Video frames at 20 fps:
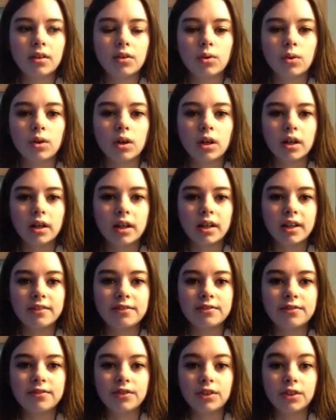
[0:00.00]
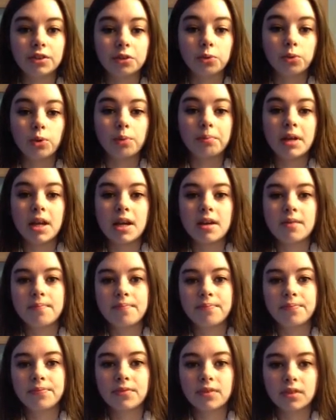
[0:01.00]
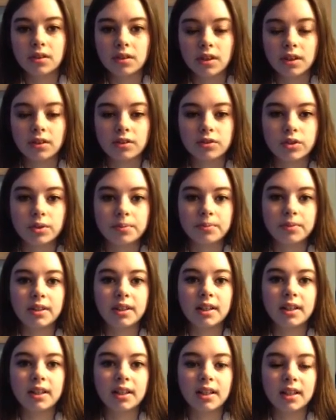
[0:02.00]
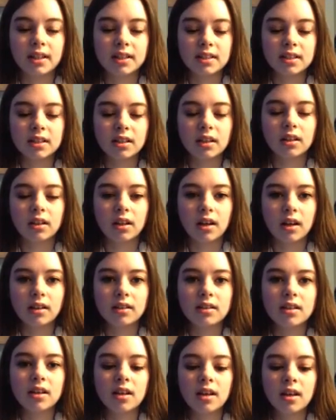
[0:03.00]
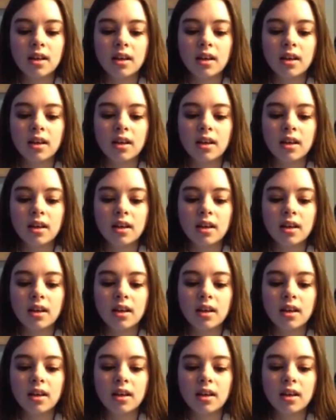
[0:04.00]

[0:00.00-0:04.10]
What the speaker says: Or if you're a woman, they're discriminated against a lot.